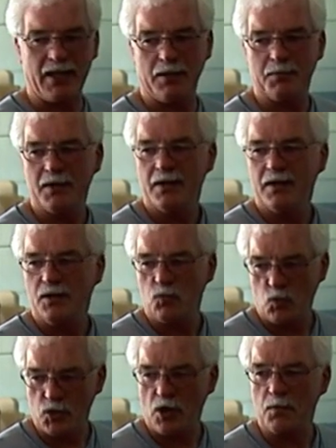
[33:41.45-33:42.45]
him
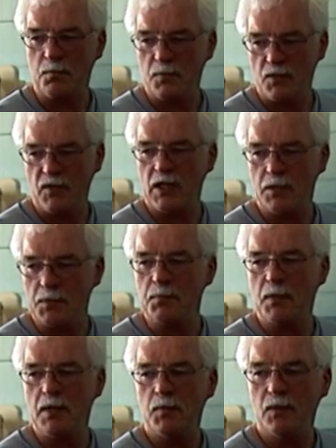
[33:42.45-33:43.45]
with our
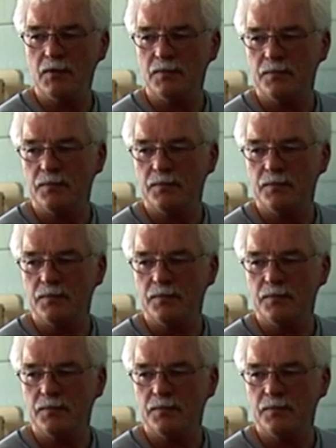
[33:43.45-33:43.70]
development people.